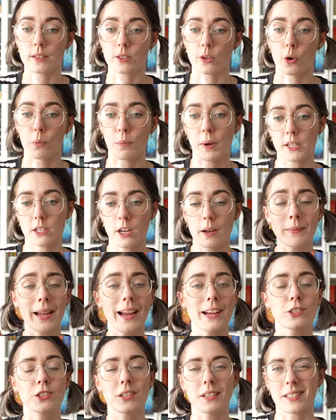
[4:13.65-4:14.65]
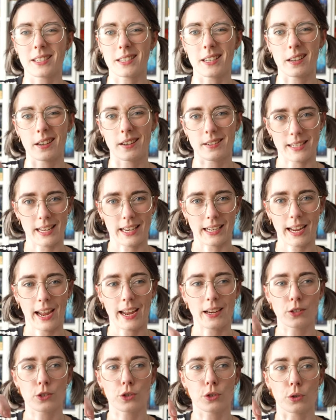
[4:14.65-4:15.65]
So my time to actually sit down and
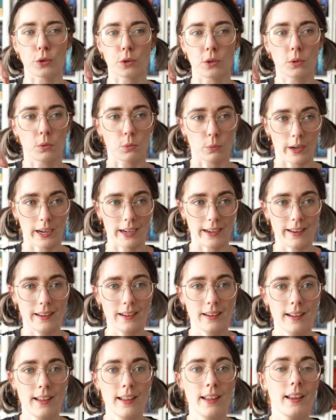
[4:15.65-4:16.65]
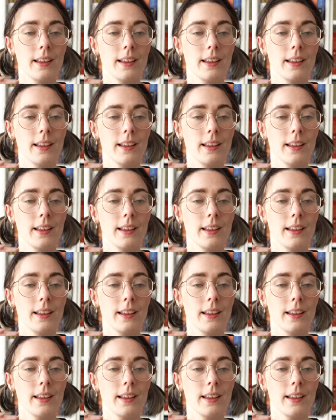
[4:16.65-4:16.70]
dedicate to reading